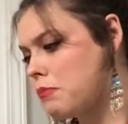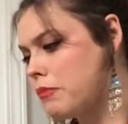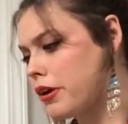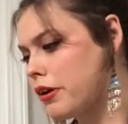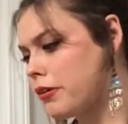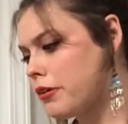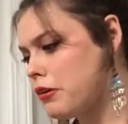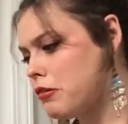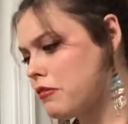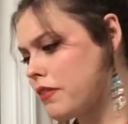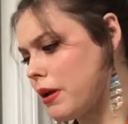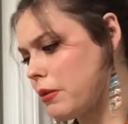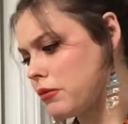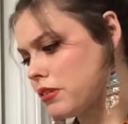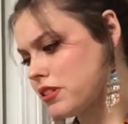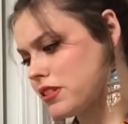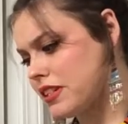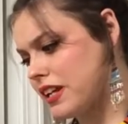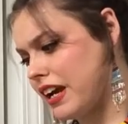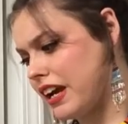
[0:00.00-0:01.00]
McGrew, they
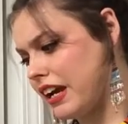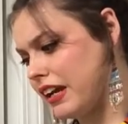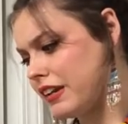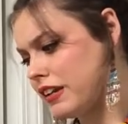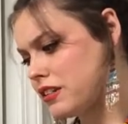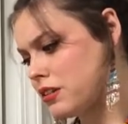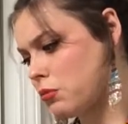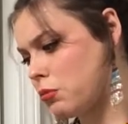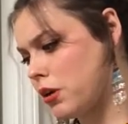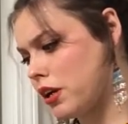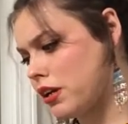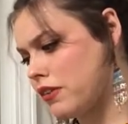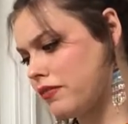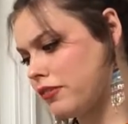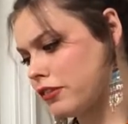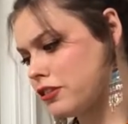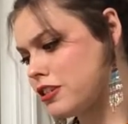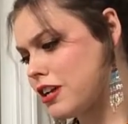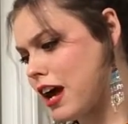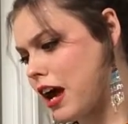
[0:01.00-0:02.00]
will say, does a
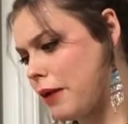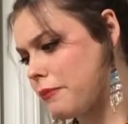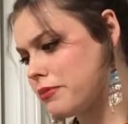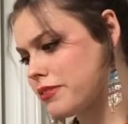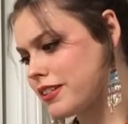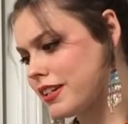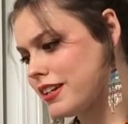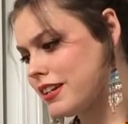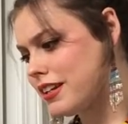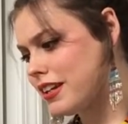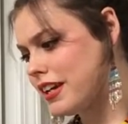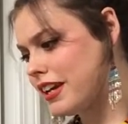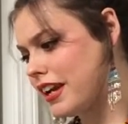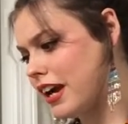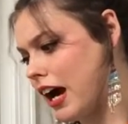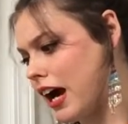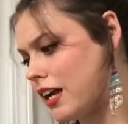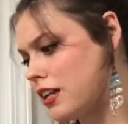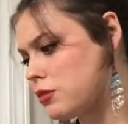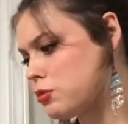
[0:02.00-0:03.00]
wonderful jobsk.
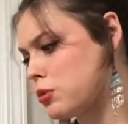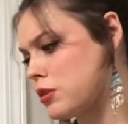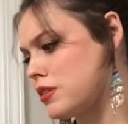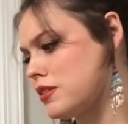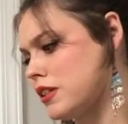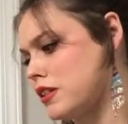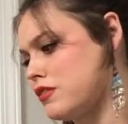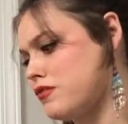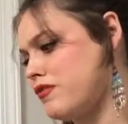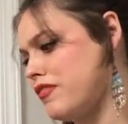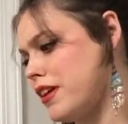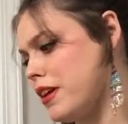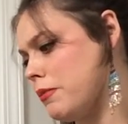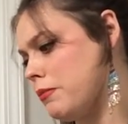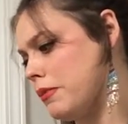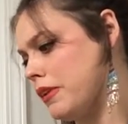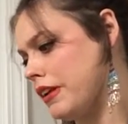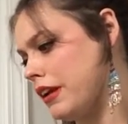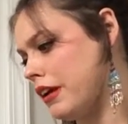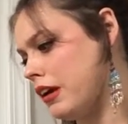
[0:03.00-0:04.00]
He hunts with such
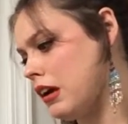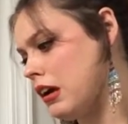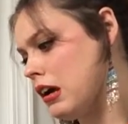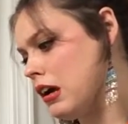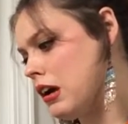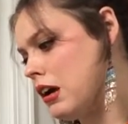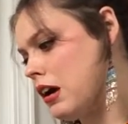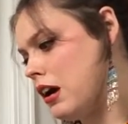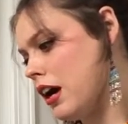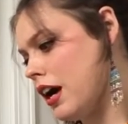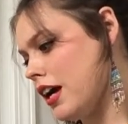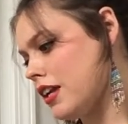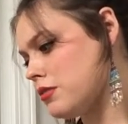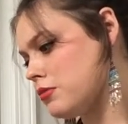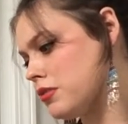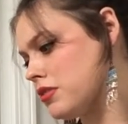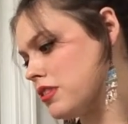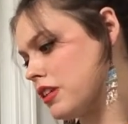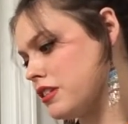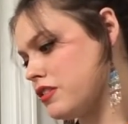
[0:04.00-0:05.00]
vim and he
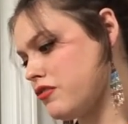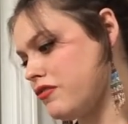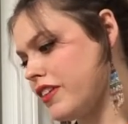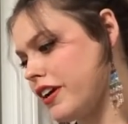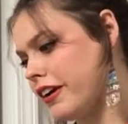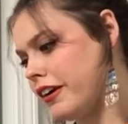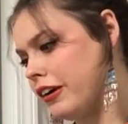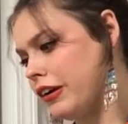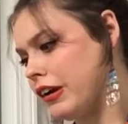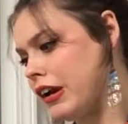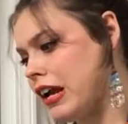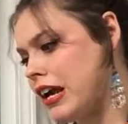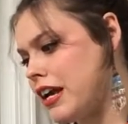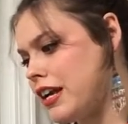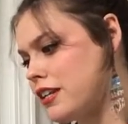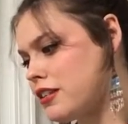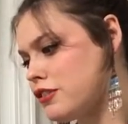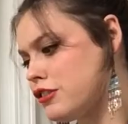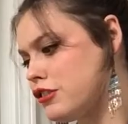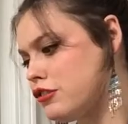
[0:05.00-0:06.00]
hunts with such vigor.
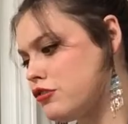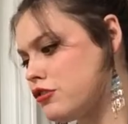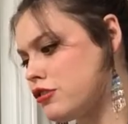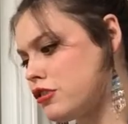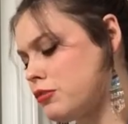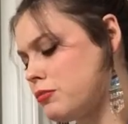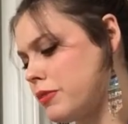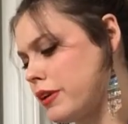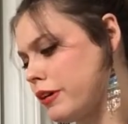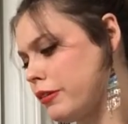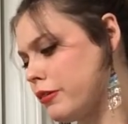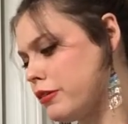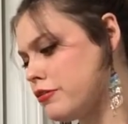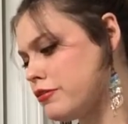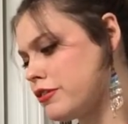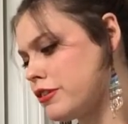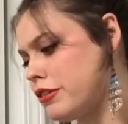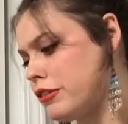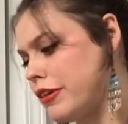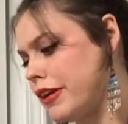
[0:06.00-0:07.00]
His new zoo,
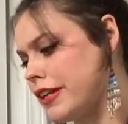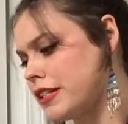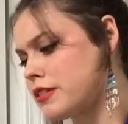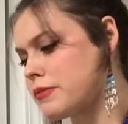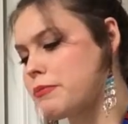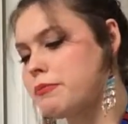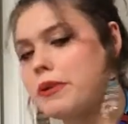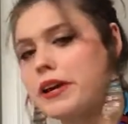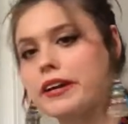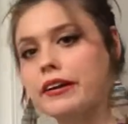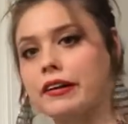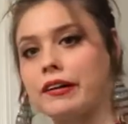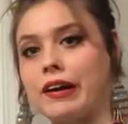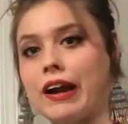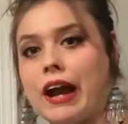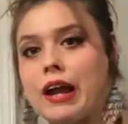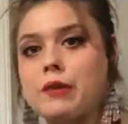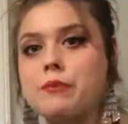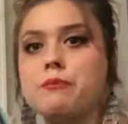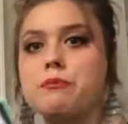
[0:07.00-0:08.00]
McGrew Zoo, gets bigger
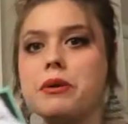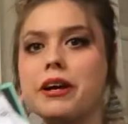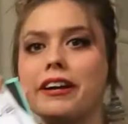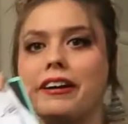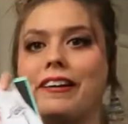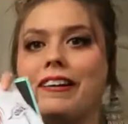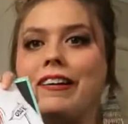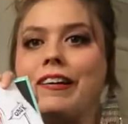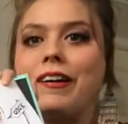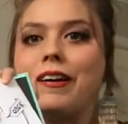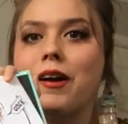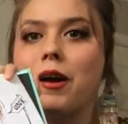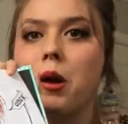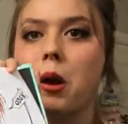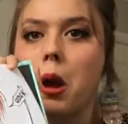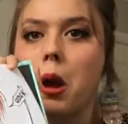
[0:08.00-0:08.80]
and bigger.